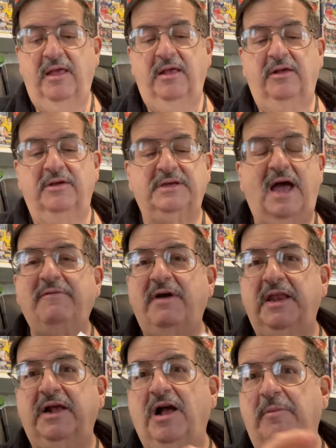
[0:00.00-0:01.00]
Because I've
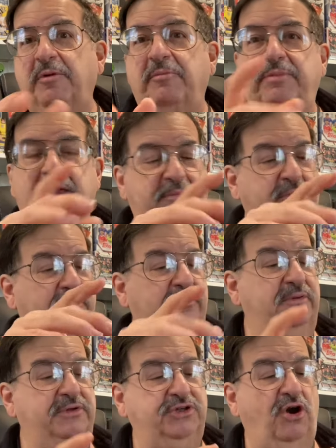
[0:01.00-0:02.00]
had a couple people
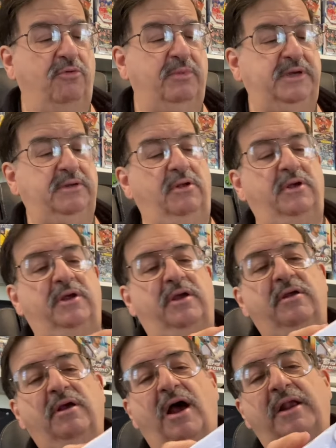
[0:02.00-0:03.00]
show me, look at this,
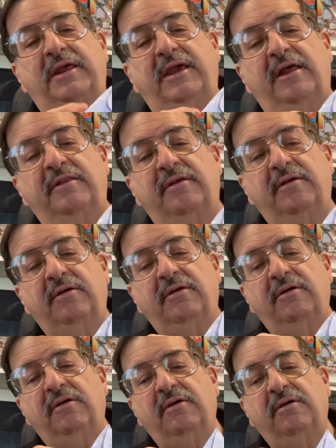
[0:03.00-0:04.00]
on the end,
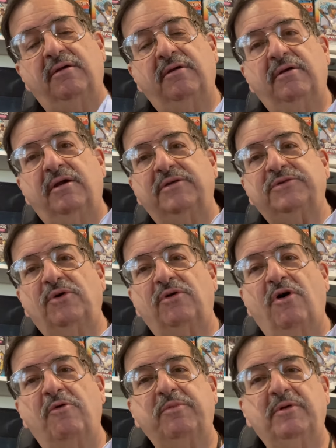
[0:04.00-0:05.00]
it's all
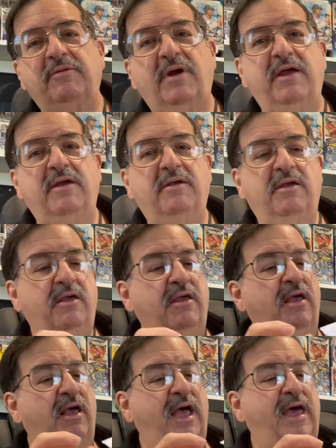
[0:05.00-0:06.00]
open, right?
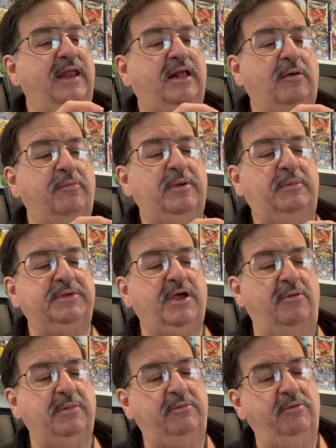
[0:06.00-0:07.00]
I had a couple people
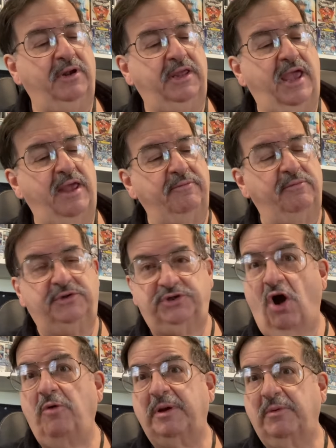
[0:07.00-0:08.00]
tell me where the end,
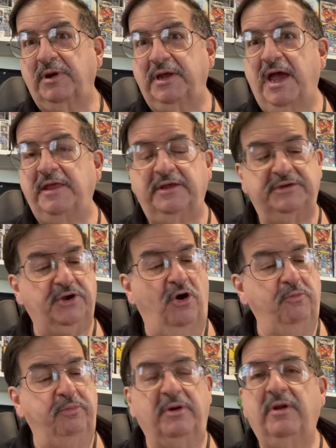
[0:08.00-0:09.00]
show me where the end is
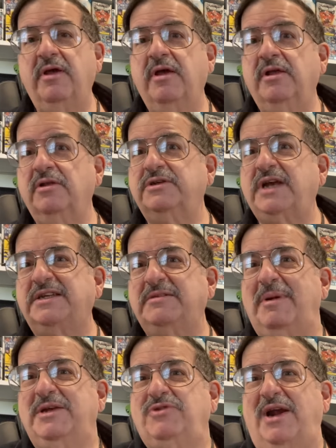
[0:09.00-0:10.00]
open. Looks like
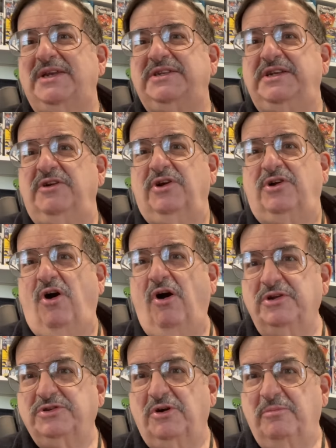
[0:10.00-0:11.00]
somebody tried to steal the
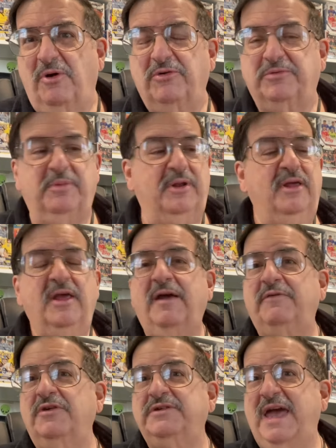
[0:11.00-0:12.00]
cards almost, but
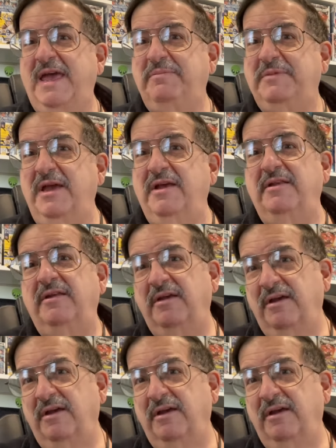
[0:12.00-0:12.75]
if they're taped in,